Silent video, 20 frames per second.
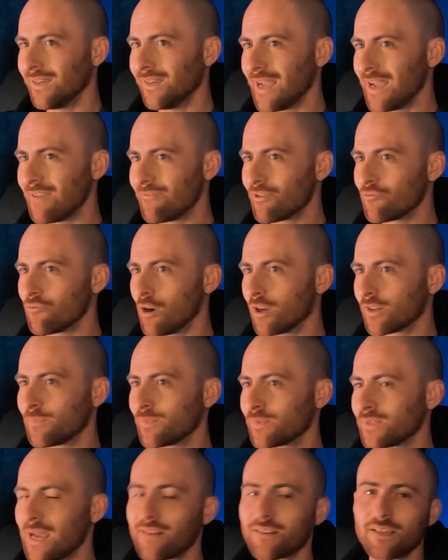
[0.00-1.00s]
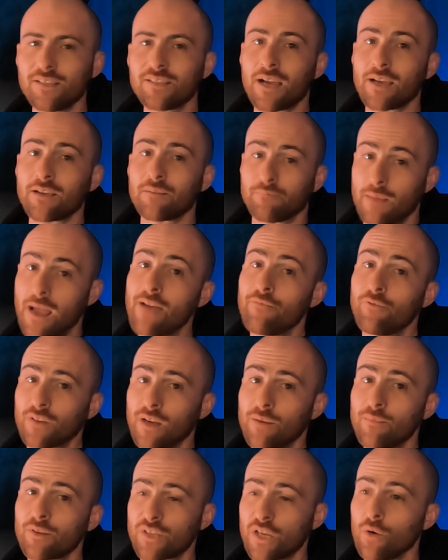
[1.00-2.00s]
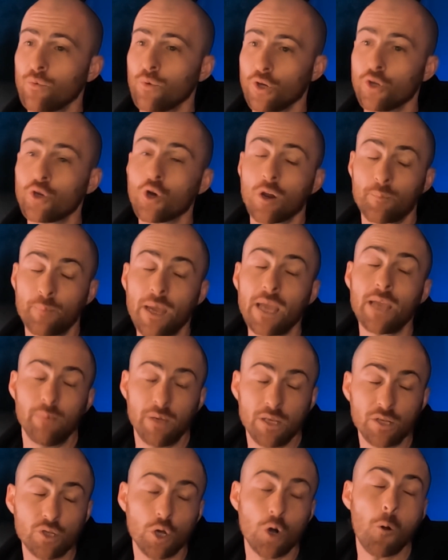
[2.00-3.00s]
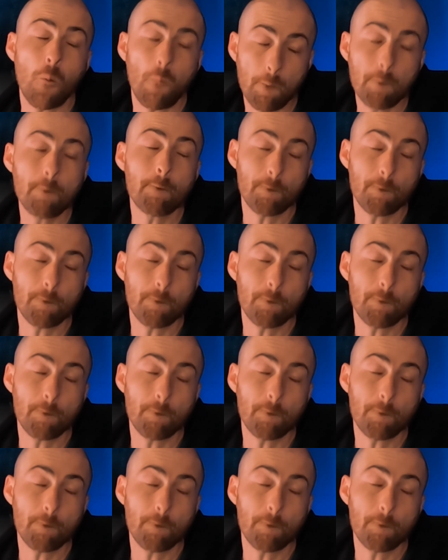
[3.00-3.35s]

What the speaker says: Everyone, every time I say a word, you gotta pay me, so.